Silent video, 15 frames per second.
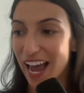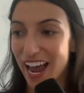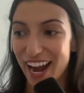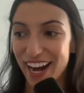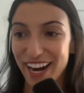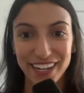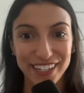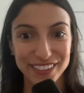
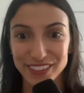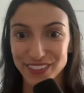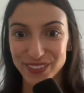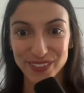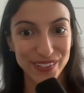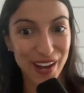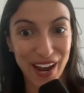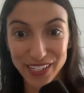And
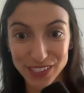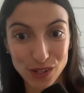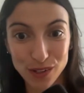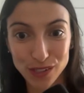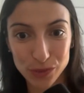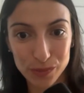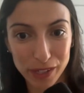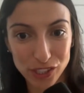I saw a
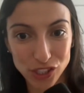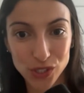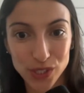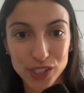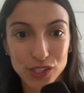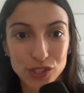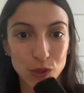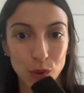
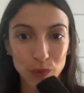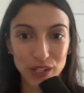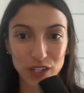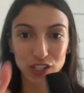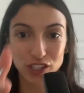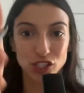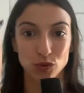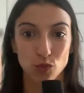specialist solely to
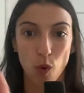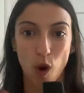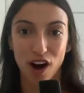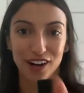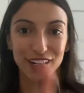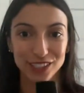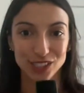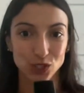just walk
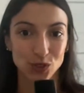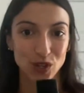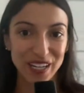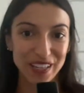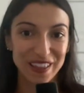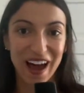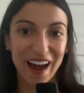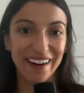in a straight
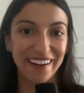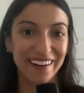line.